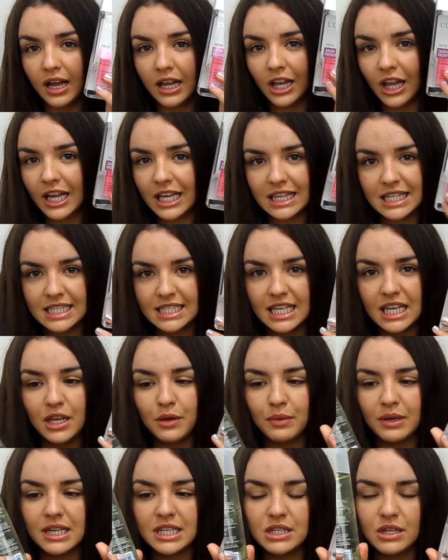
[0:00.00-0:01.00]
I like this
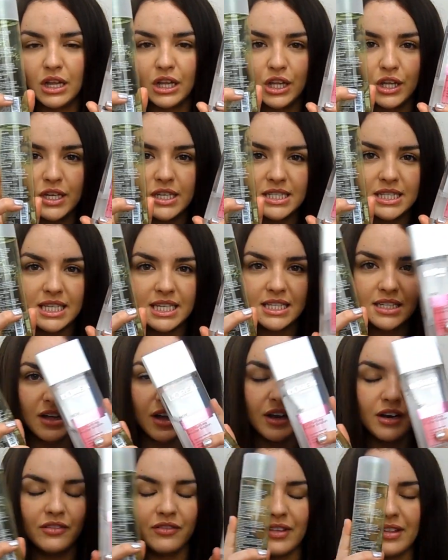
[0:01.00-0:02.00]
equally, so I'll use these
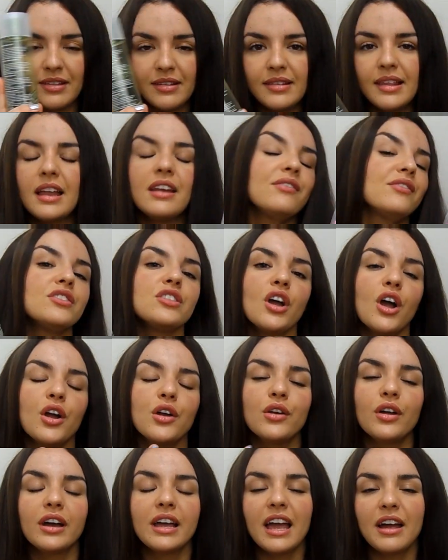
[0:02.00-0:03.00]
kind of instead of a
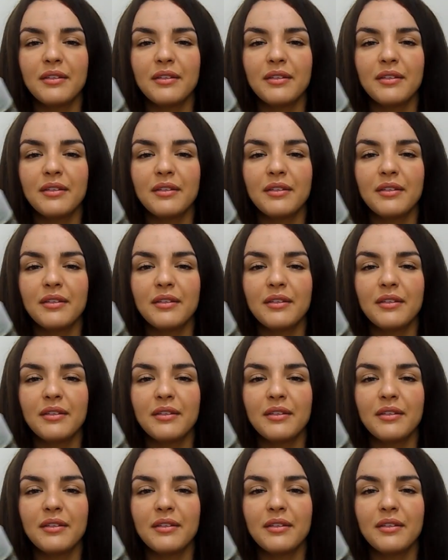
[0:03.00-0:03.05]
toner,